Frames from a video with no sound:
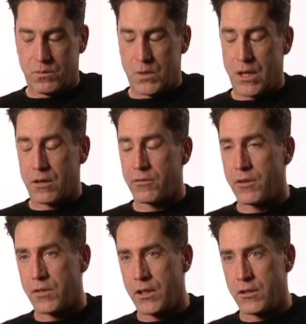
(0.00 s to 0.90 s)
10 or
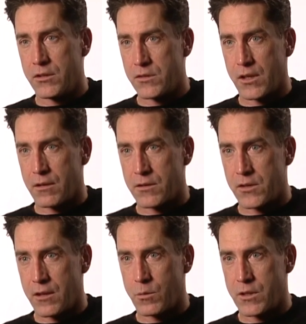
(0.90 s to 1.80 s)
15 years ago to
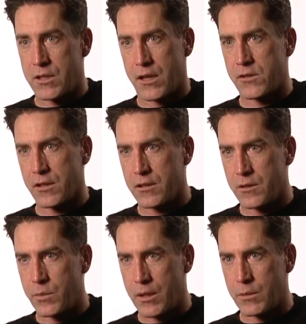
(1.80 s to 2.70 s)
say the word testicle
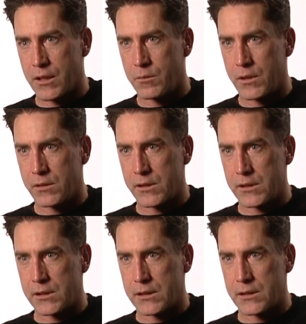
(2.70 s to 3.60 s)
in public would only
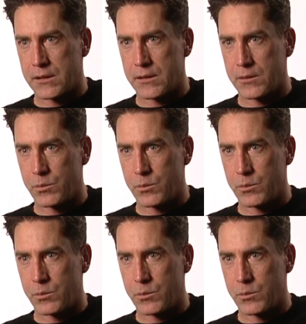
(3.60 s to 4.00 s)
uh,